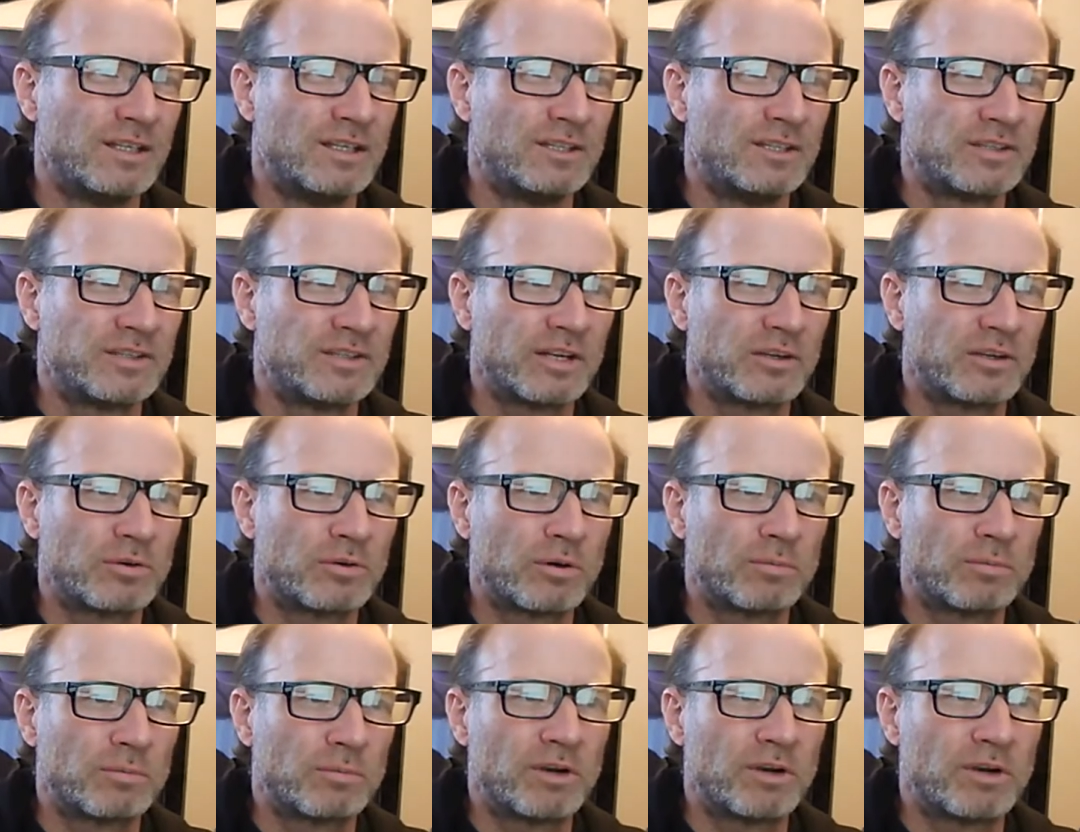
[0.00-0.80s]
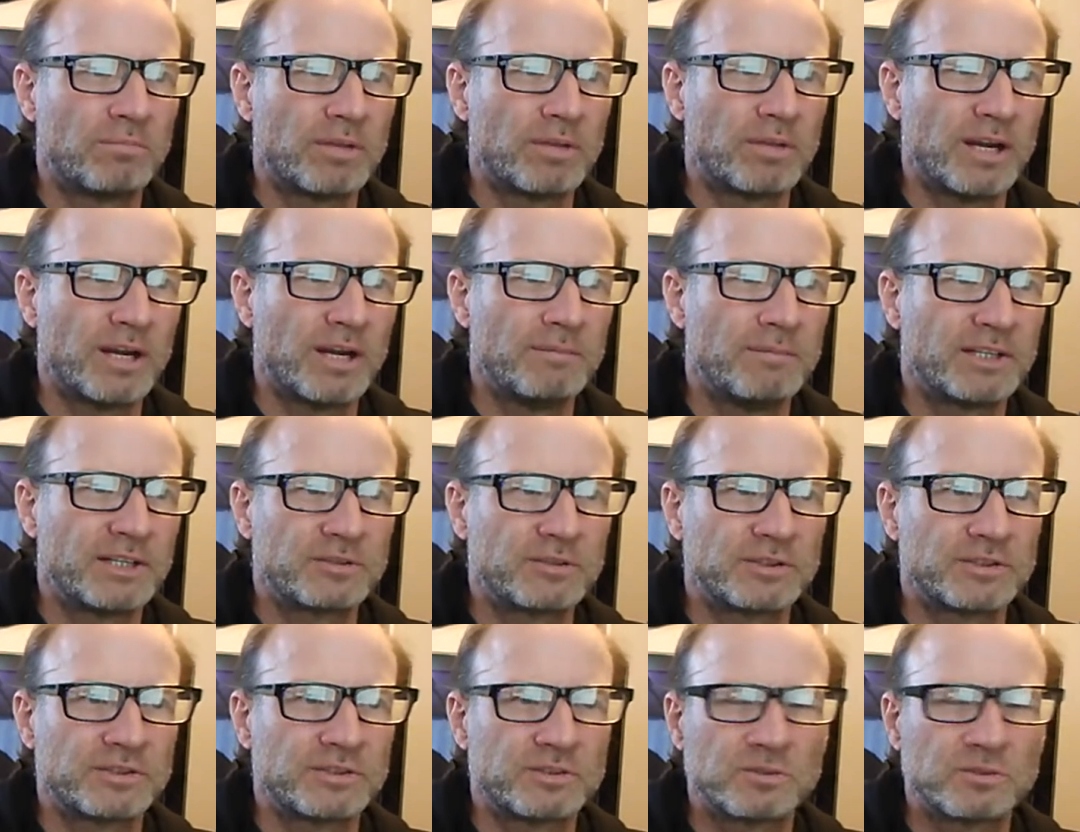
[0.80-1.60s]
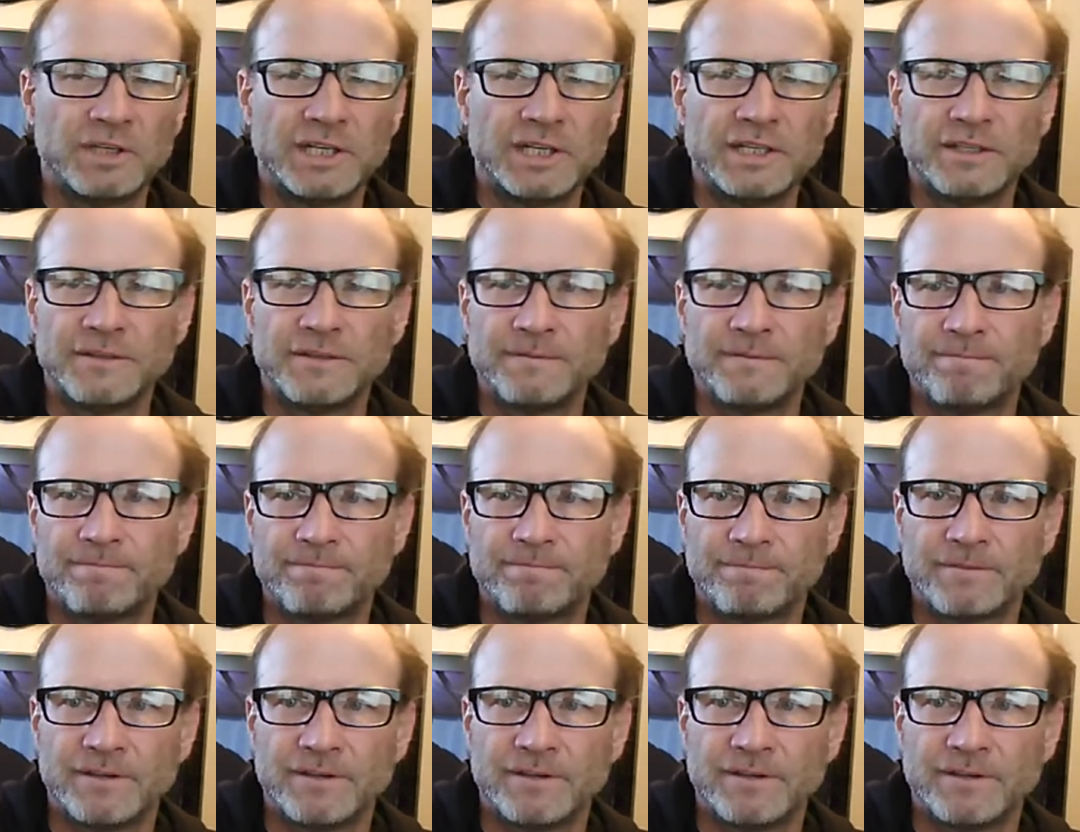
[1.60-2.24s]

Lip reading: Should I incorporate plyometrics training?